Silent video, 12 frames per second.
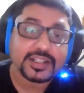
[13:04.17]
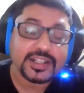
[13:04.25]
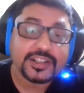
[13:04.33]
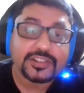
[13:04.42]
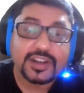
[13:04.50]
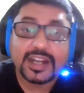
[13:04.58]
are
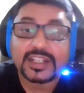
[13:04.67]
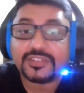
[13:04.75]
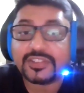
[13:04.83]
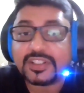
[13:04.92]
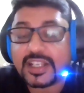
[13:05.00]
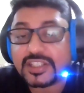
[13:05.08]

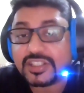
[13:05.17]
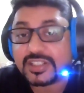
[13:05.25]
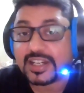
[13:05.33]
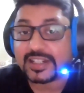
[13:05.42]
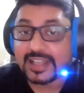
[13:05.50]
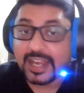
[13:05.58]
interactive in
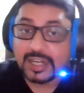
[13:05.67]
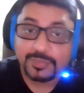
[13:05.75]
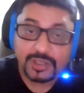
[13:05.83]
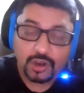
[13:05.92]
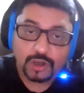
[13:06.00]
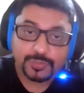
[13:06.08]
nature and
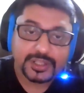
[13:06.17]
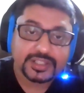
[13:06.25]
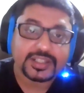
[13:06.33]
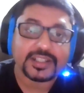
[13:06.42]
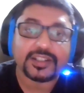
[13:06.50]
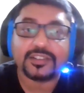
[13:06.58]
can be
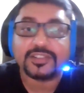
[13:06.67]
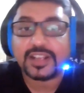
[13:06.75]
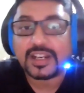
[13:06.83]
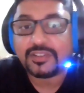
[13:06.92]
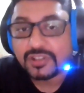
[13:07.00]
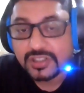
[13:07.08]
augmented in
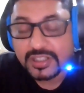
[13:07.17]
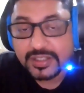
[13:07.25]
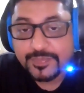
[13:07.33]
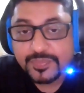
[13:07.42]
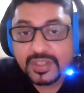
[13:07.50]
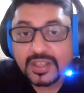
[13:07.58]
real
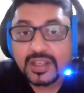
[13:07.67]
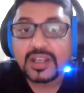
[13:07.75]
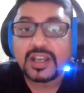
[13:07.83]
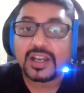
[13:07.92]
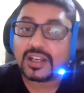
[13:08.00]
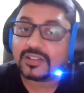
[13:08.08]
world.
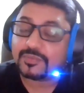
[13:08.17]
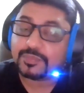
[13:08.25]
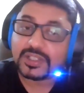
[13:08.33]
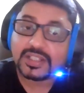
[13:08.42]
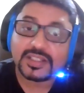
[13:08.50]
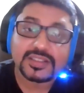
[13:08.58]

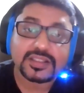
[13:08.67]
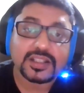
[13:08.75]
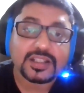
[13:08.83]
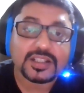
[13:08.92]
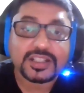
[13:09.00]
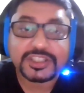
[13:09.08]
Please
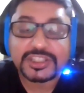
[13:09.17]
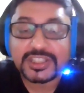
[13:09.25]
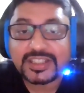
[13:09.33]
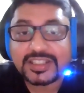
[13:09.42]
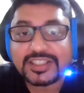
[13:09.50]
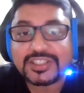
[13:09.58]

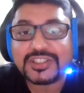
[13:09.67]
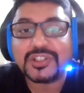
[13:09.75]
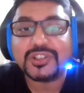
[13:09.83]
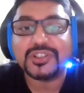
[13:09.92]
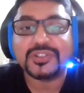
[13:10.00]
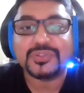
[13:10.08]
share
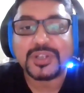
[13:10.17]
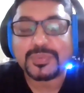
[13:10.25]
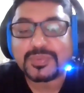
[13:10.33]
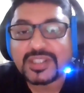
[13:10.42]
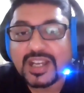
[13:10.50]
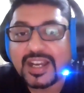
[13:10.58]
your
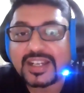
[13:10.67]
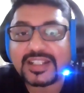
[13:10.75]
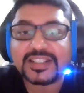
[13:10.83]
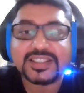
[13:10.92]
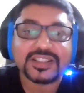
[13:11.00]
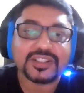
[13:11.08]

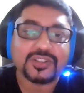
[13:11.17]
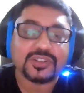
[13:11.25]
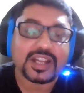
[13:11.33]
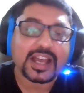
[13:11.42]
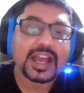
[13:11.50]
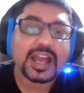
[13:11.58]
websites,
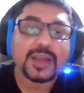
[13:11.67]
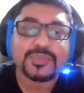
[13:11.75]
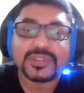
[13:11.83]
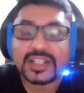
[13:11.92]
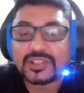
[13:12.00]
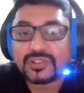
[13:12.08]
your
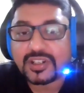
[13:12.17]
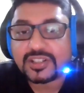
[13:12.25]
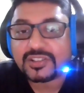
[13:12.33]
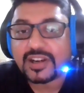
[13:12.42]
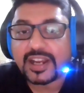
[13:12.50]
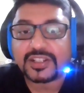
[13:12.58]
apps that you
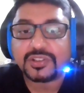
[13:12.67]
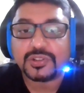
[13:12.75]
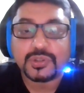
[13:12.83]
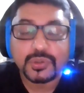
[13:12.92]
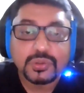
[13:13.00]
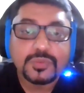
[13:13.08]
are trying
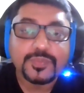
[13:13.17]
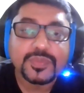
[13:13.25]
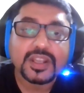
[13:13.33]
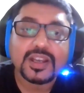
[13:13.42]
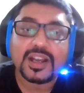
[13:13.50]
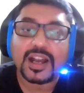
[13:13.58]
to do.
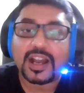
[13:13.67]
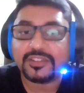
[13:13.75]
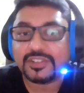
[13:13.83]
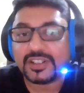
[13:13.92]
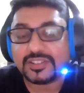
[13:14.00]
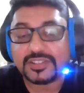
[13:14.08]

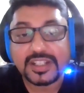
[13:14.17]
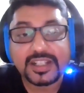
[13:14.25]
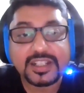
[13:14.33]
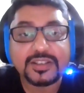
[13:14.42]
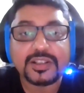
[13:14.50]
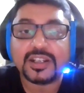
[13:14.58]
I will
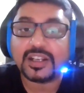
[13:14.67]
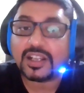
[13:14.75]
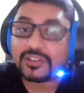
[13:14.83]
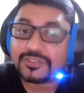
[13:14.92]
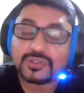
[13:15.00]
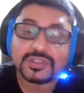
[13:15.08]
really
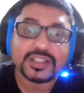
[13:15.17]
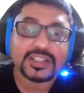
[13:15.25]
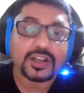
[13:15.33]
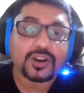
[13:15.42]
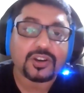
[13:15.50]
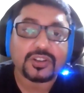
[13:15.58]
love to
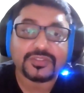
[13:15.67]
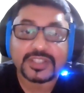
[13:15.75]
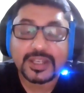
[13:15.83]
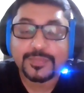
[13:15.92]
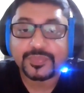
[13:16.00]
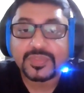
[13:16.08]
see all of
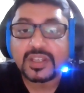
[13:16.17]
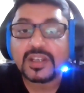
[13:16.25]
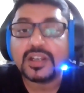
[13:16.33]
them.